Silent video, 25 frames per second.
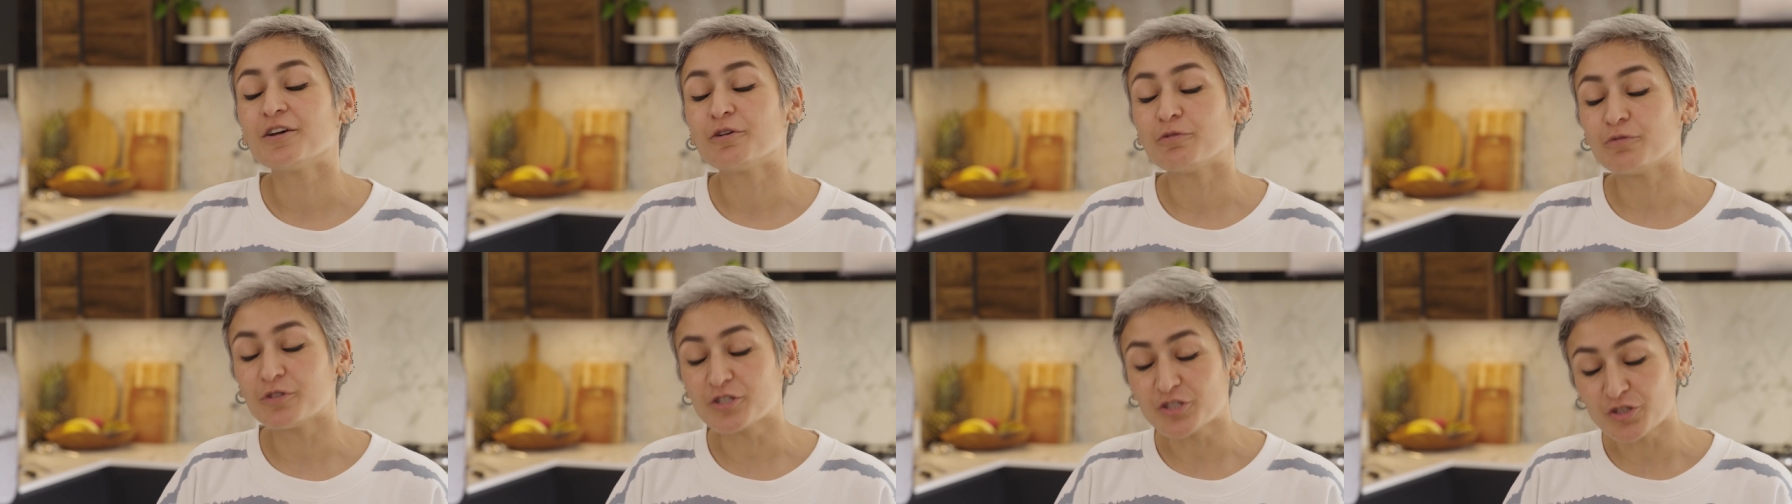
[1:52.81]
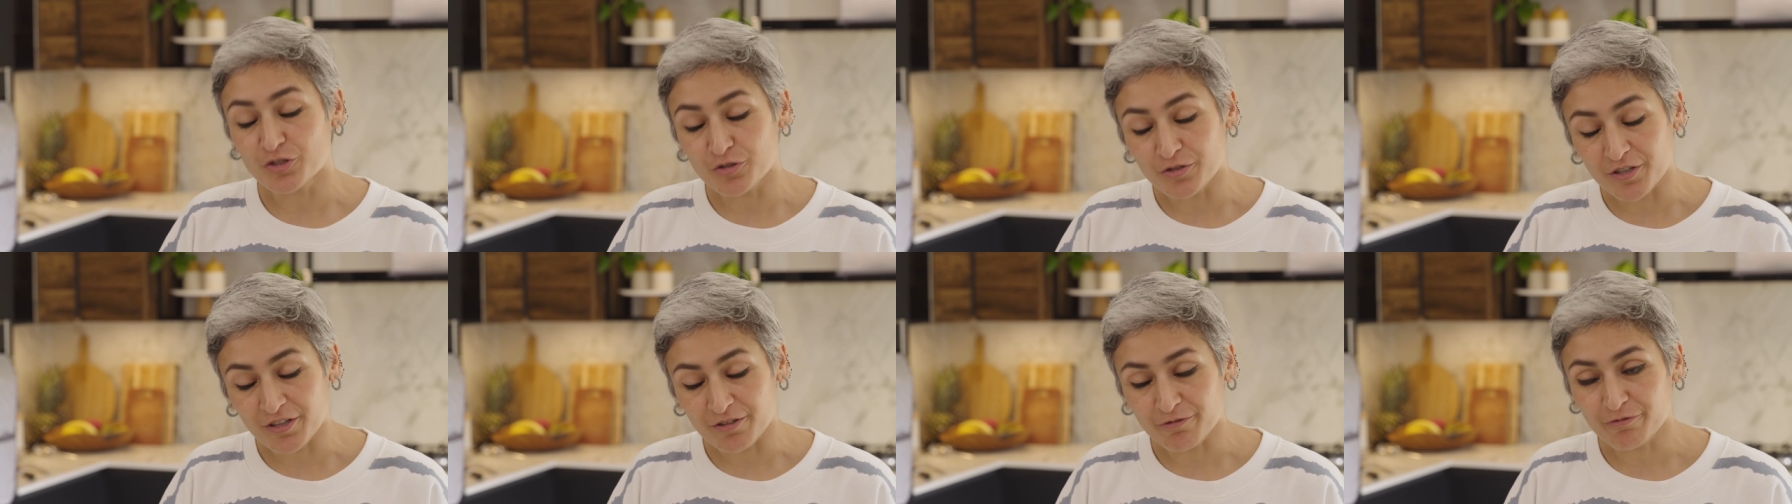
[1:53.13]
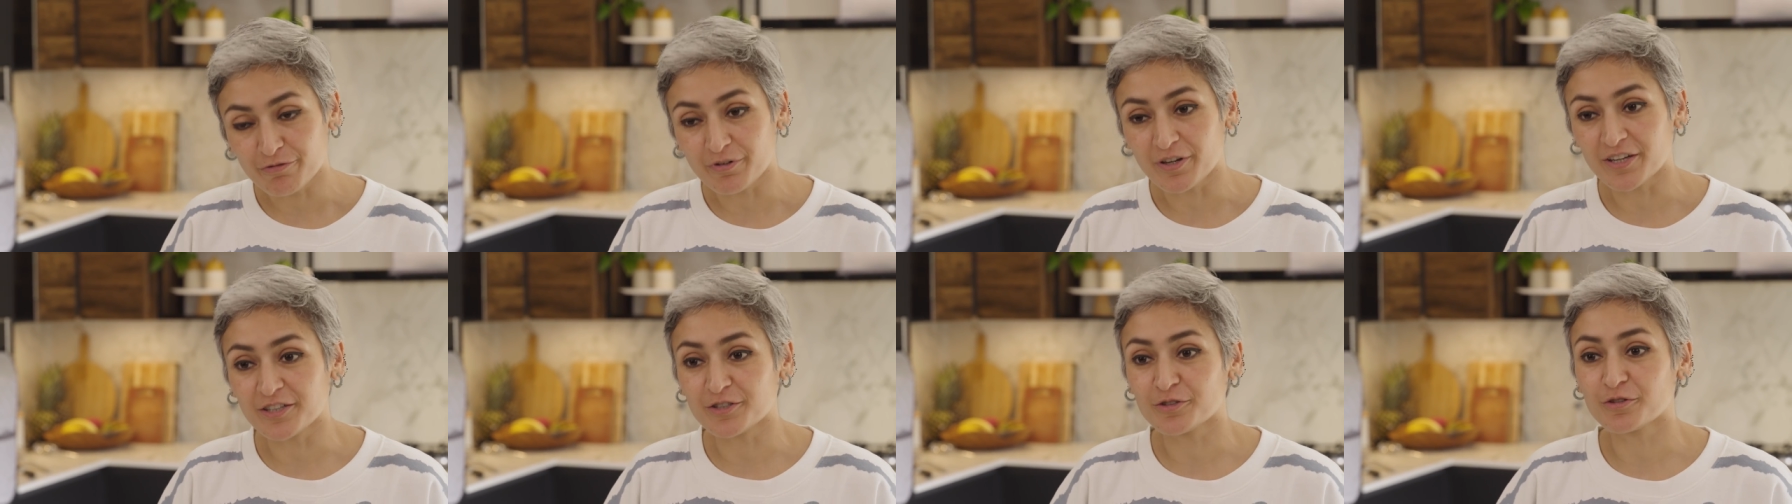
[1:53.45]
which you can
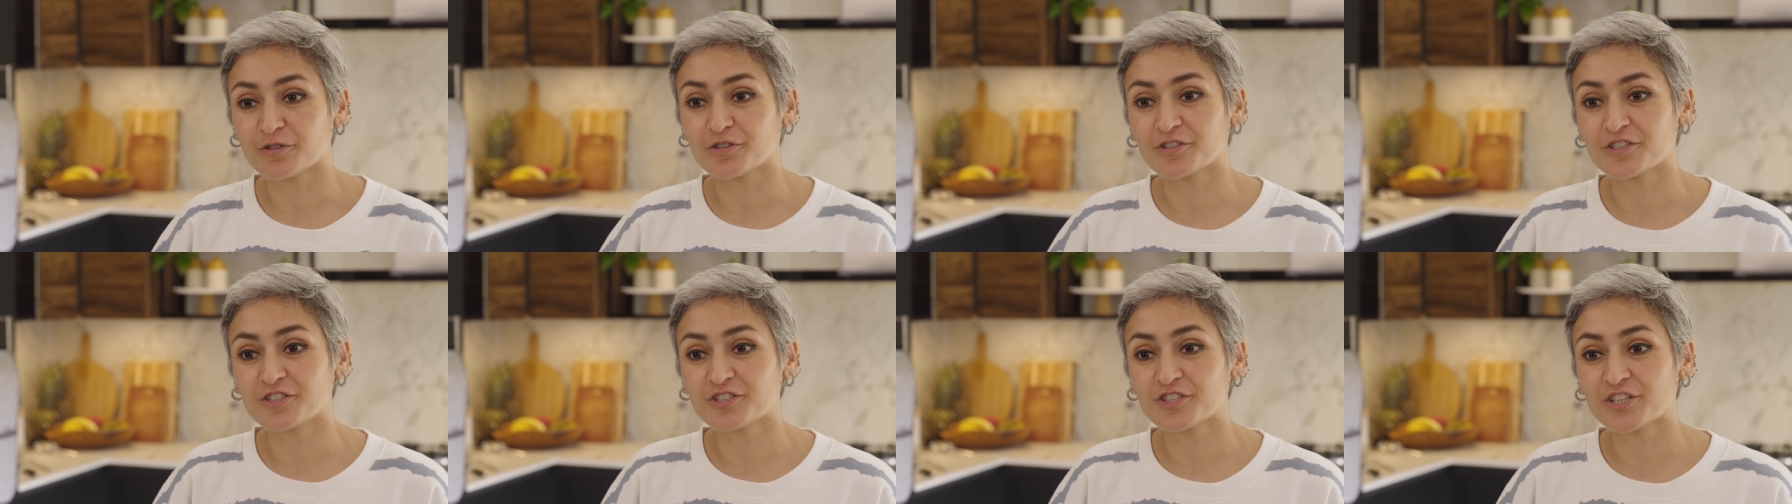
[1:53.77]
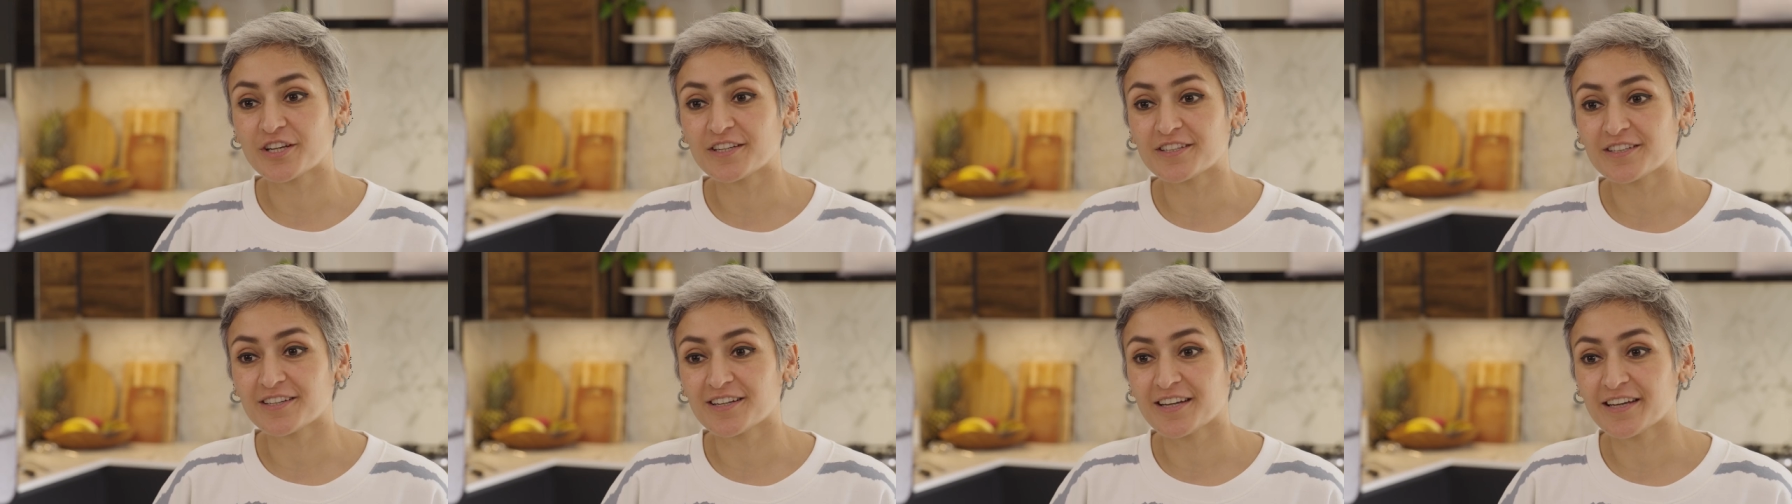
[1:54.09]
find on the channel